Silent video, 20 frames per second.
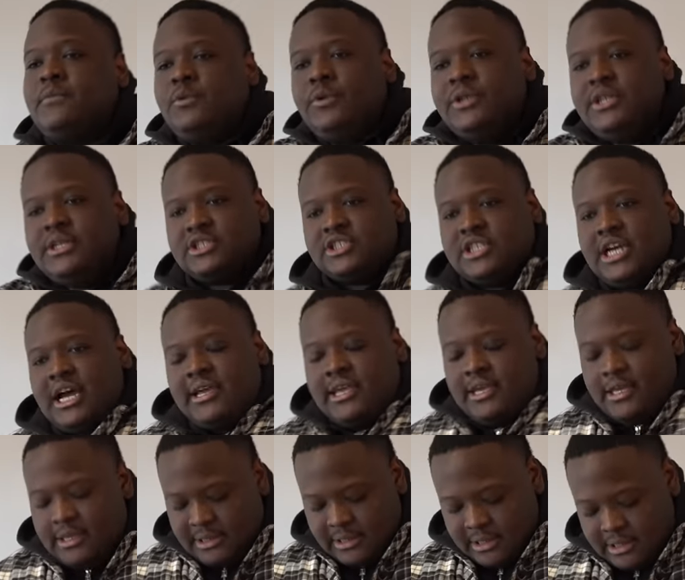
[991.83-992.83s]
With this
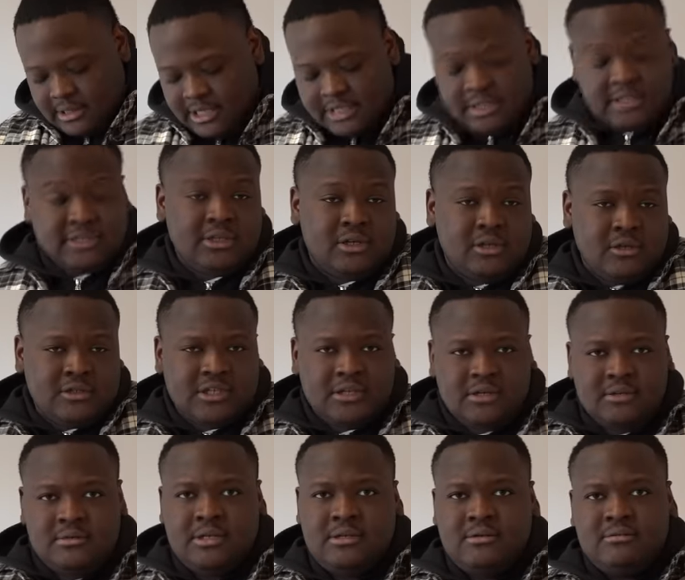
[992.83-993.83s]
jacket, like it doesn't close all
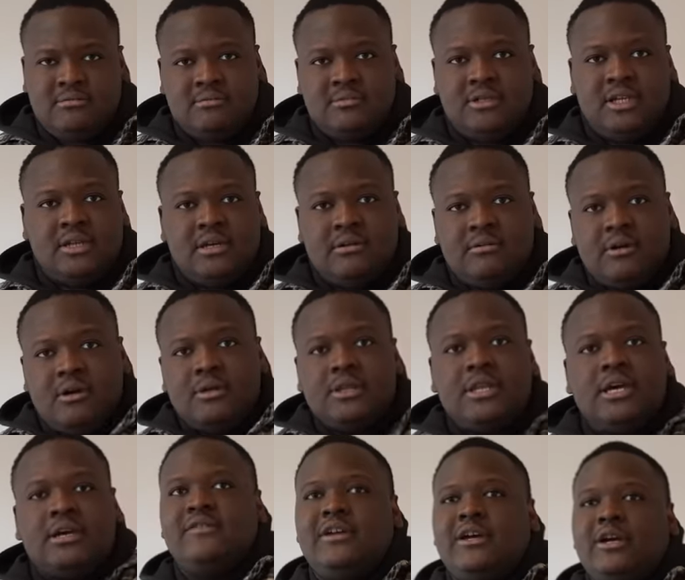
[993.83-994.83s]
the way, nothing wrong with
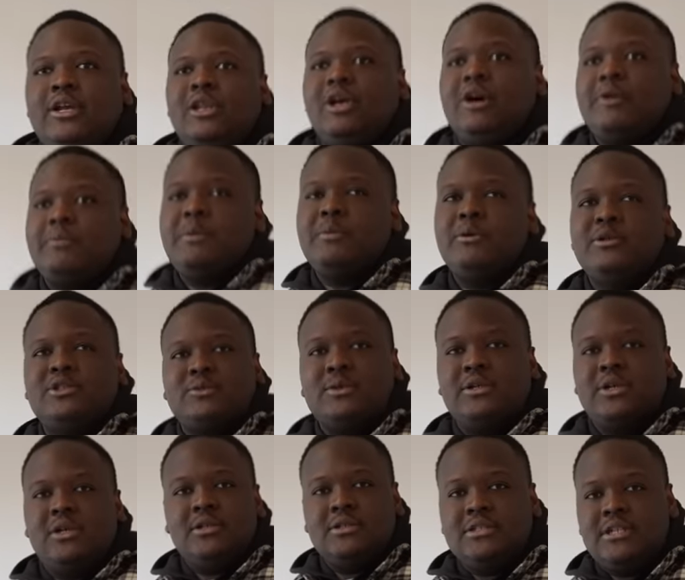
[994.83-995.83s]
that. Like a lot of people just
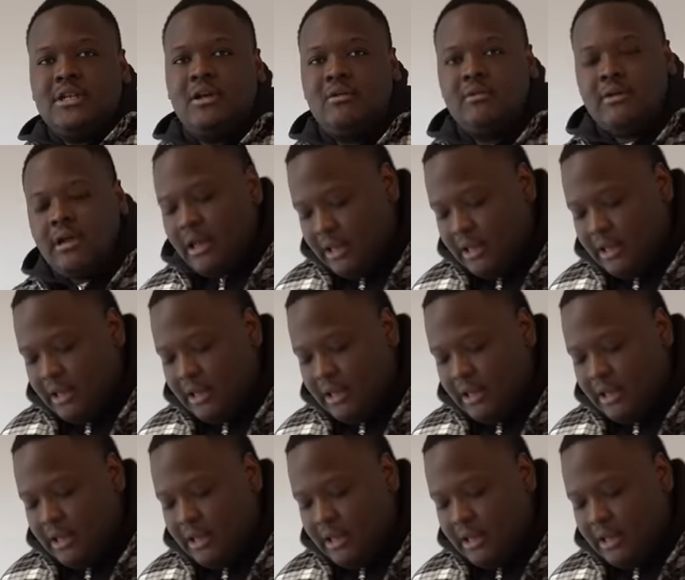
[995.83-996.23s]
want to close it all the way.